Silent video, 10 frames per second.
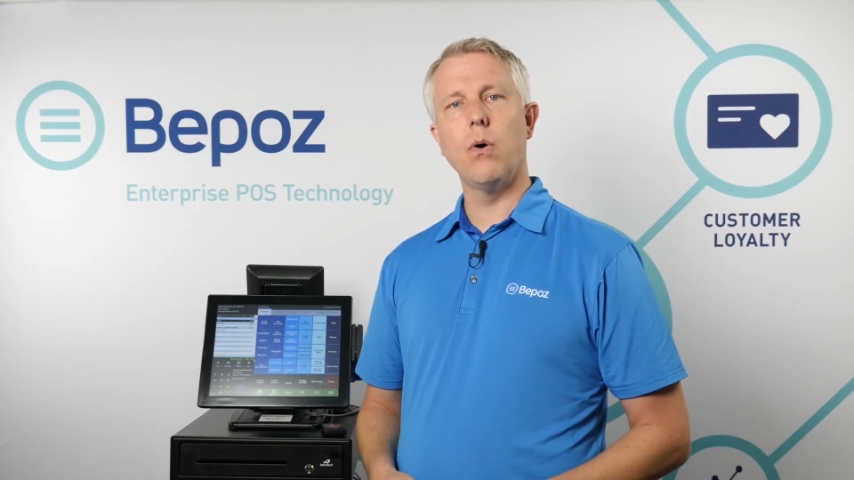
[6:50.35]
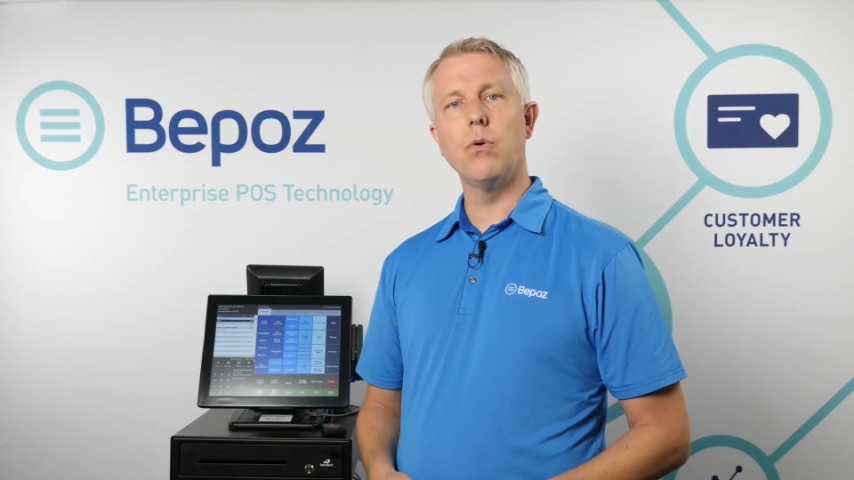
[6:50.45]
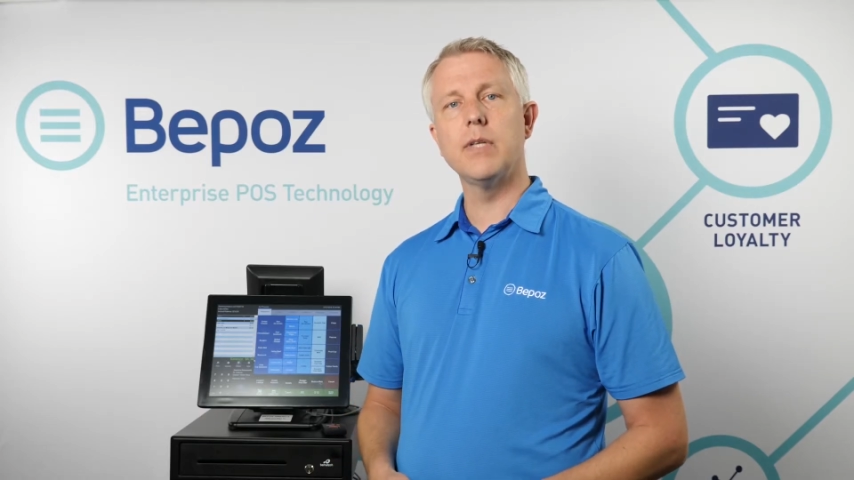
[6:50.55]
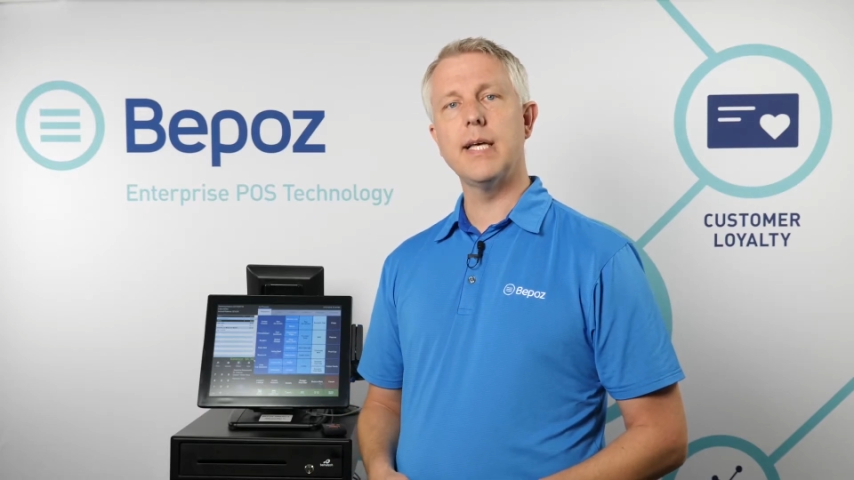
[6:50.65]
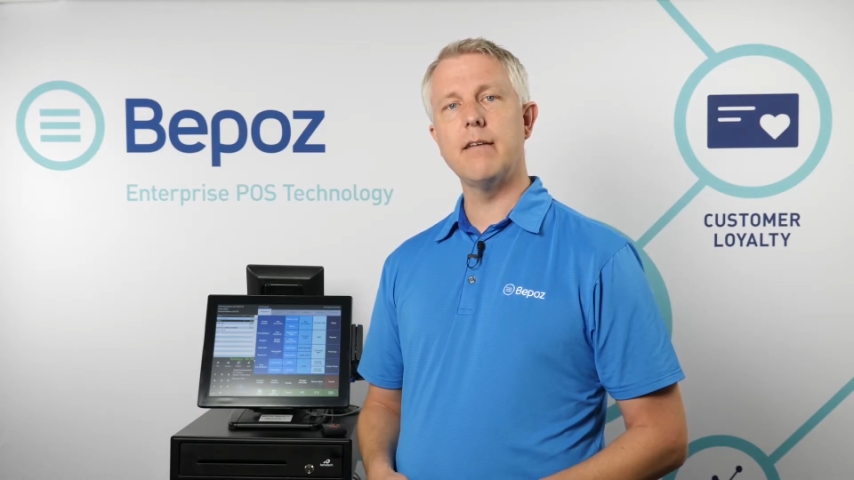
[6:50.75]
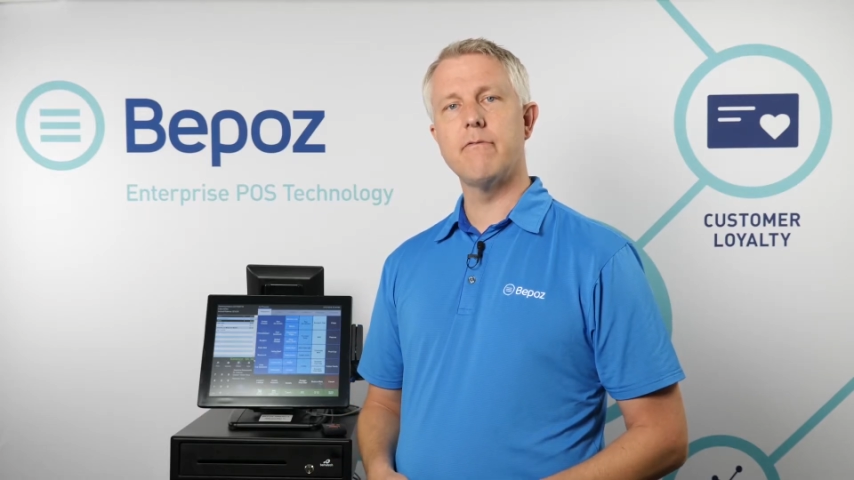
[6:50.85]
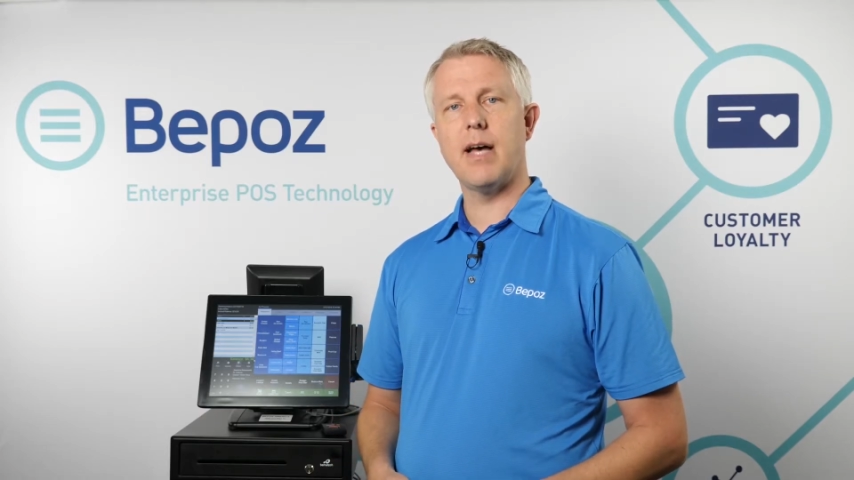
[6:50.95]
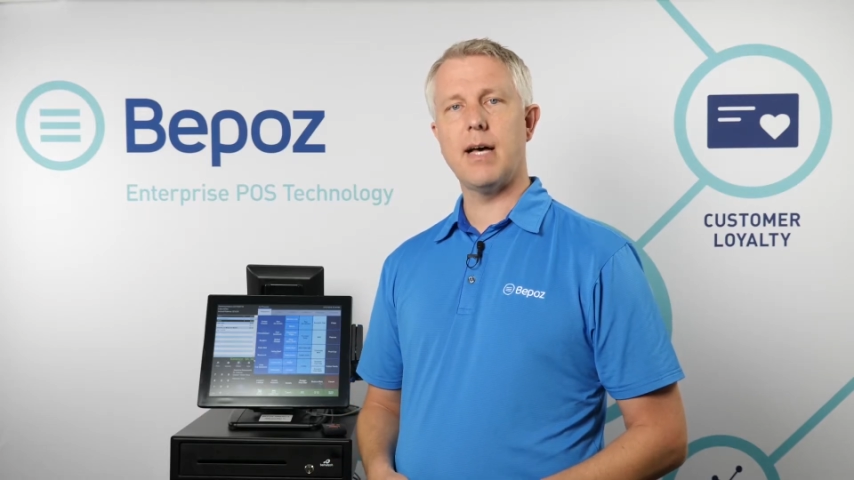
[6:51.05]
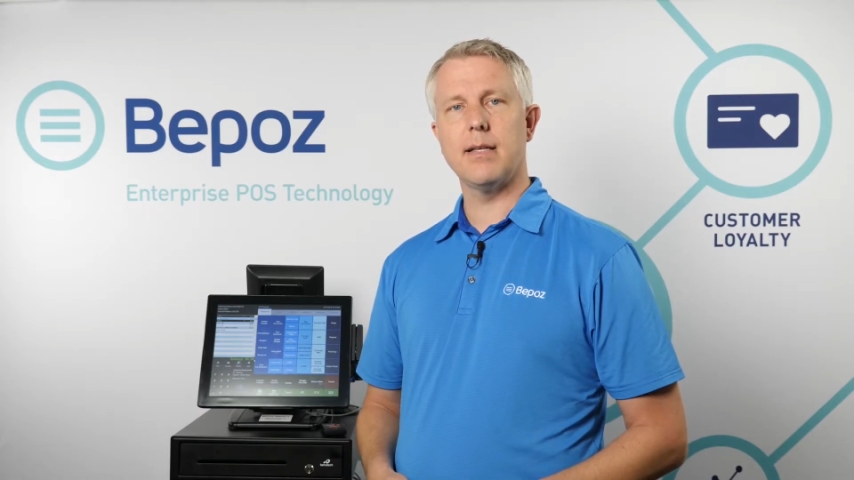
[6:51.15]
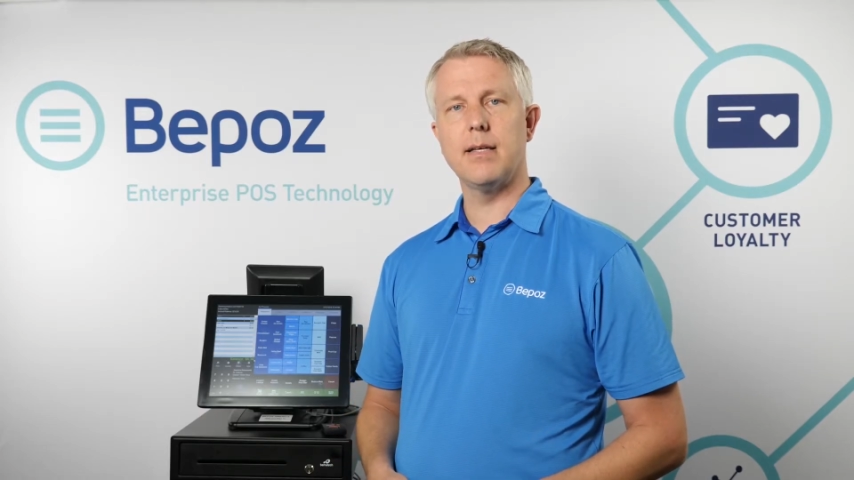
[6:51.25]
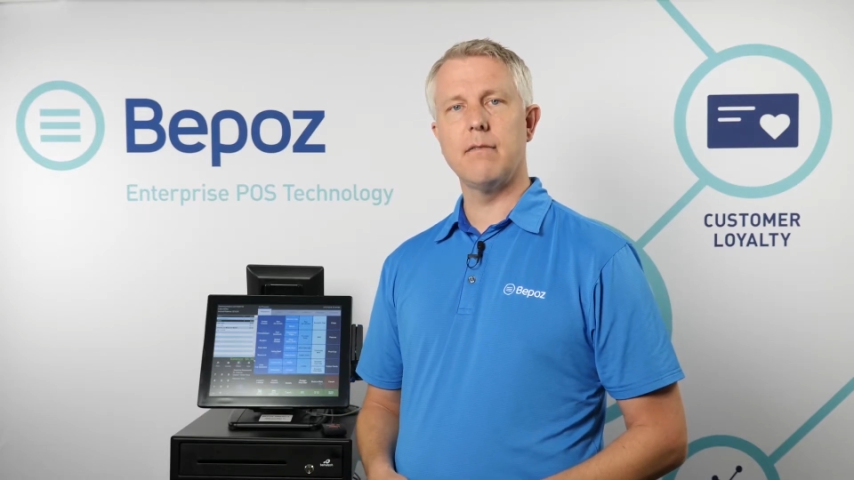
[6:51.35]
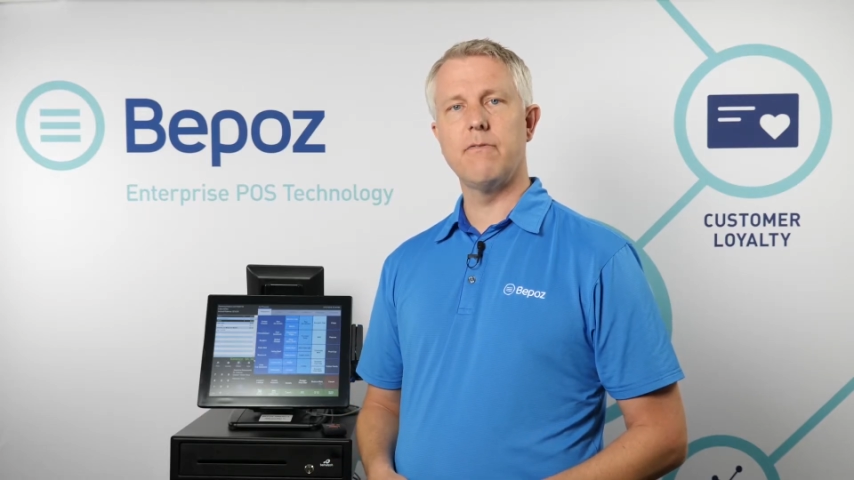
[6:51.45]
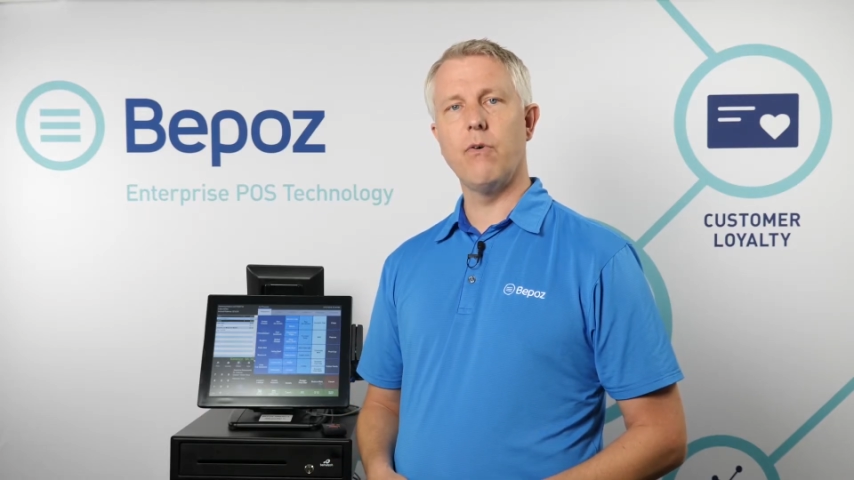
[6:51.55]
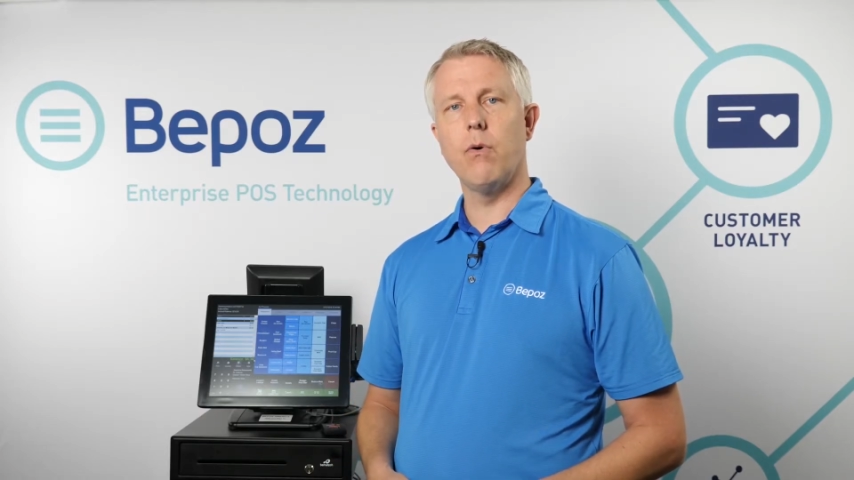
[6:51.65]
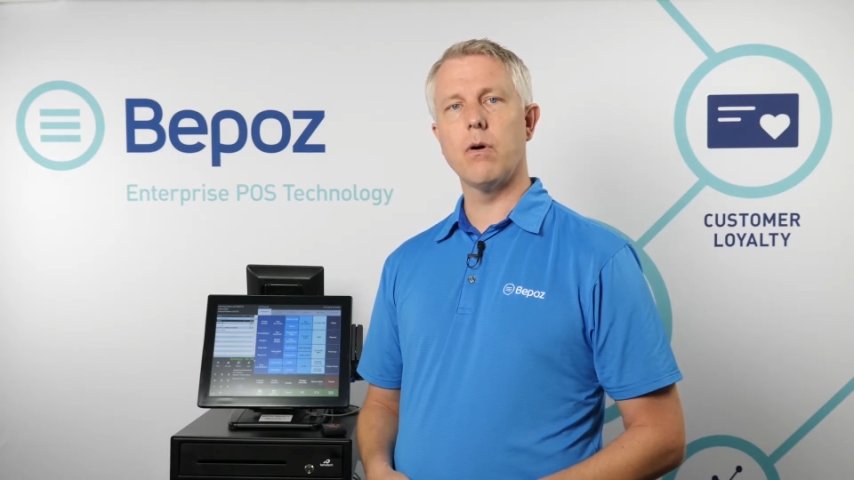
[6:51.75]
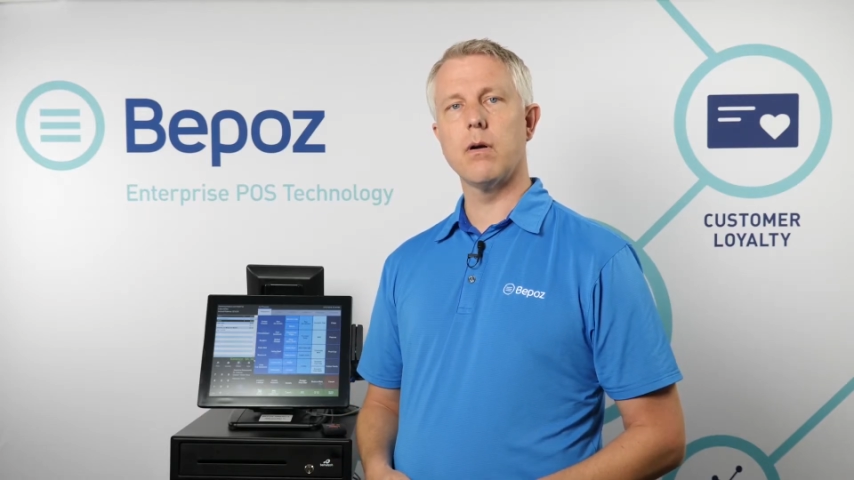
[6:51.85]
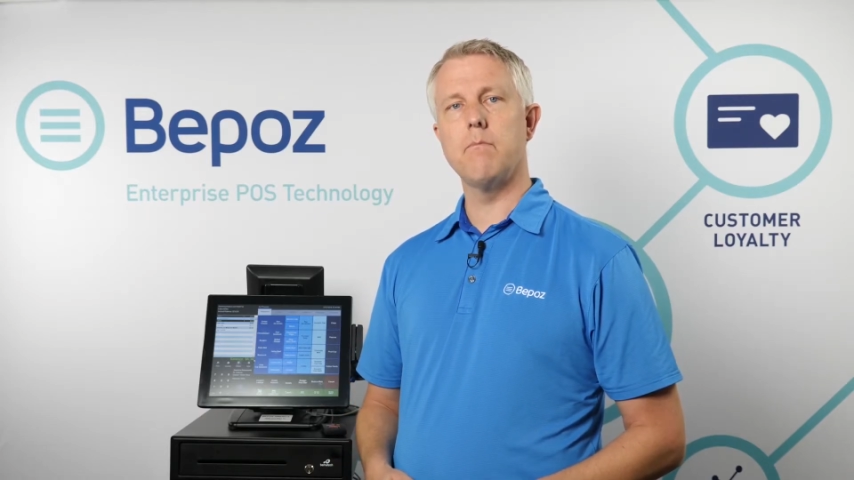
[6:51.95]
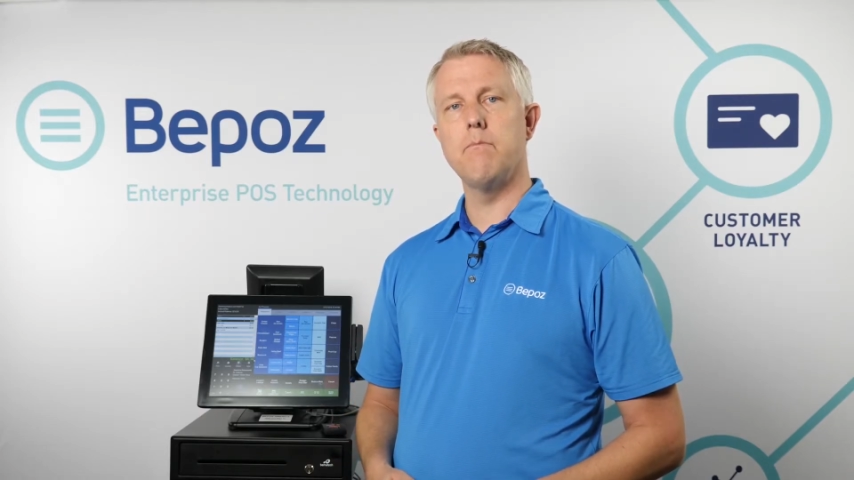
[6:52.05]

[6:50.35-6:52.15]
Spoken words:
only valid for